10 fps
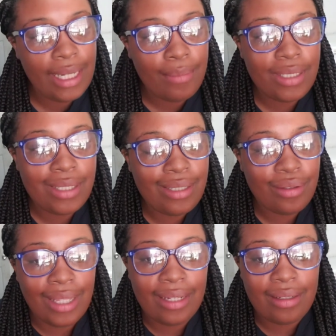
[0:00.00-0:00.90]
I'm just still
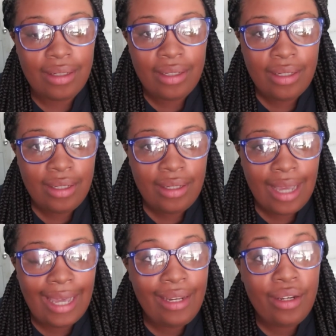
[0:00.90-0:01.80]
like,
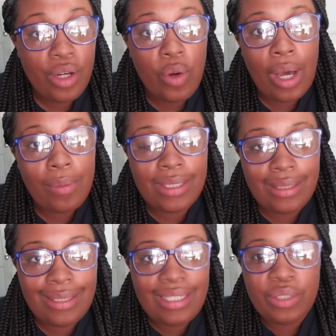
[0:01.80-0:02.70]
I didn't know I was
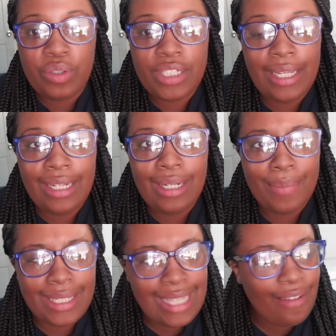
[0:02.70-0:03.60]
still shaken up,
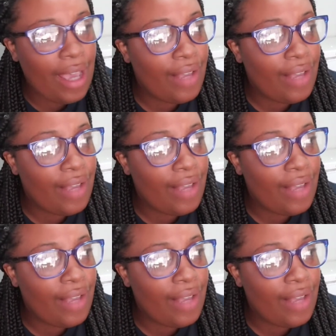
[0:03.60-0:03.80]
because I